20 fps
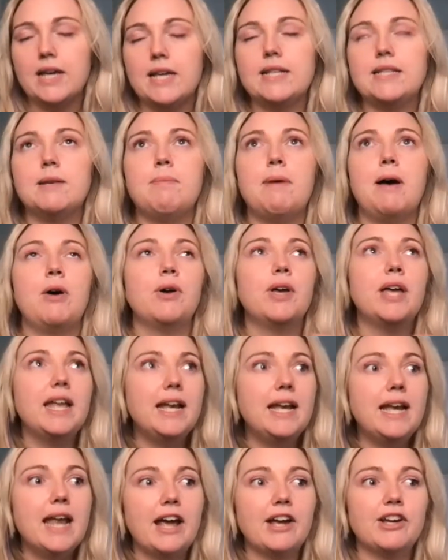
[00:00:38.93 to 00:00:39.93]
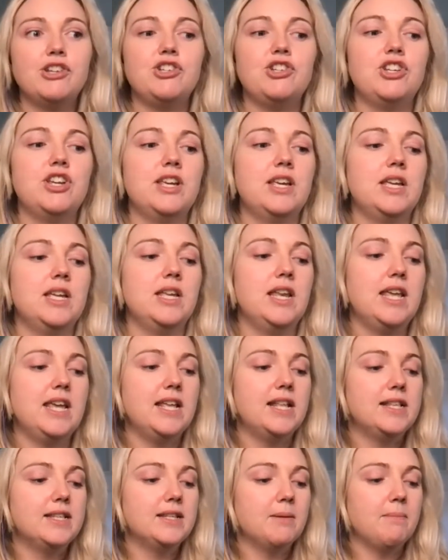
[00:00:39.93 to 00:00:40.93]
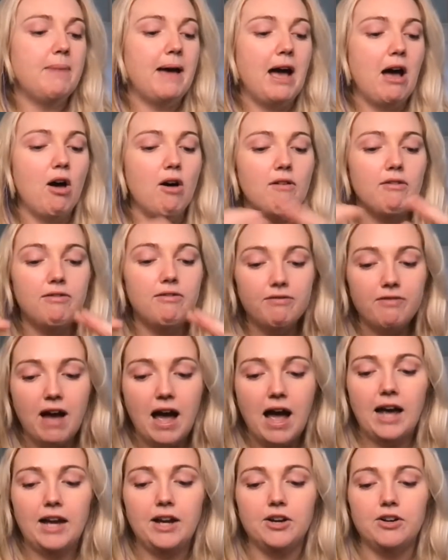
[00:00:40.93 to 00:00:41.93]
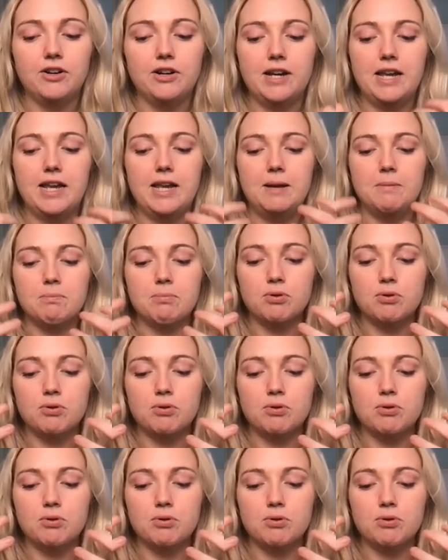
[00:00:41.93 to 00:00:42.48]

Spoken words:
It's about connection. It's about fiery